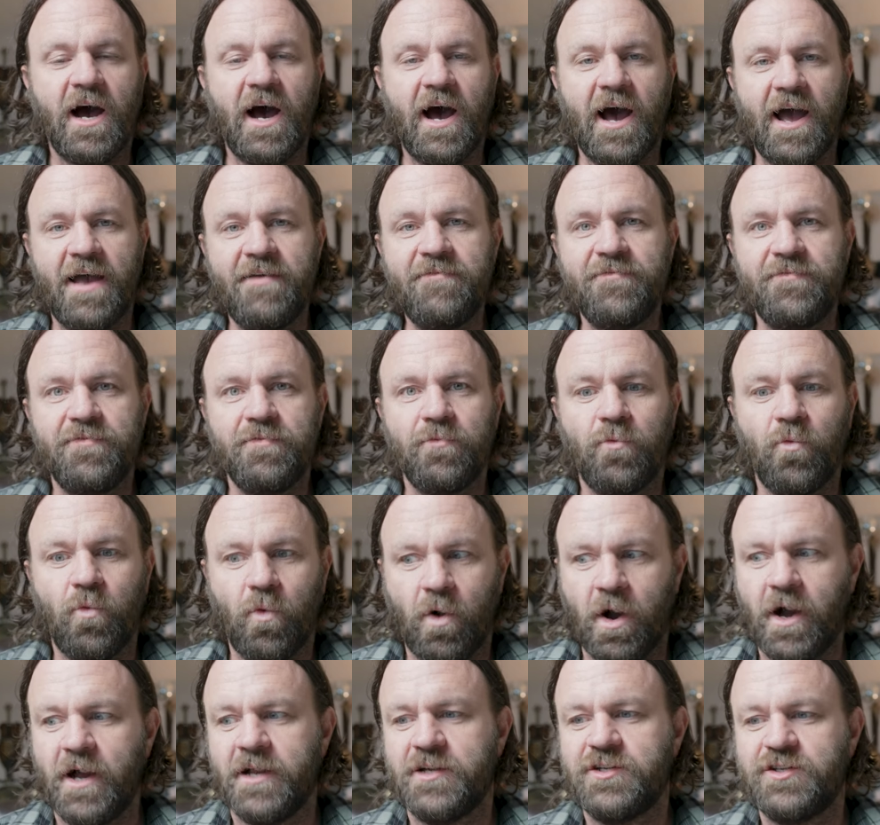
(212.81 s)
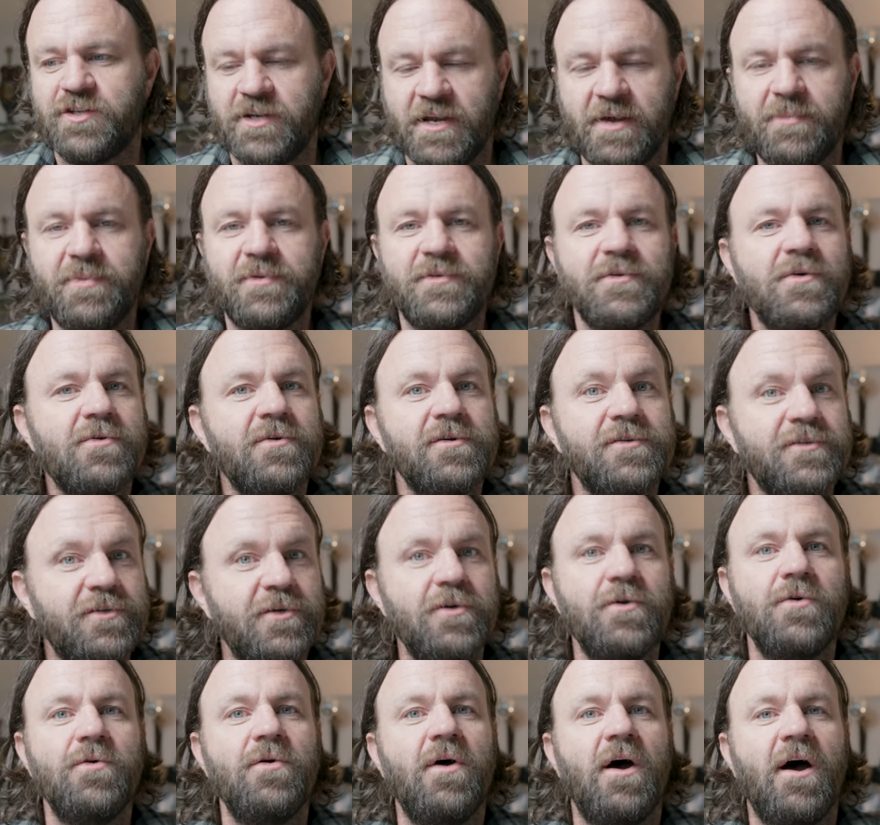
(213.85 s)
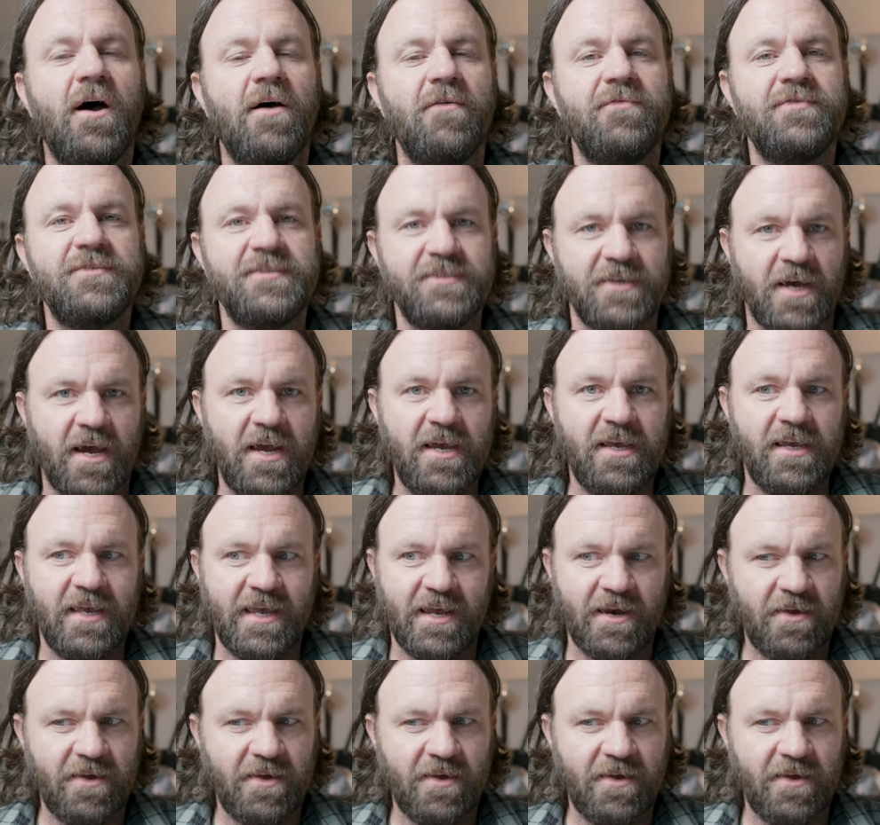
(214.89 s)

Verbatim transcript: I've watched an episode or two of Psych,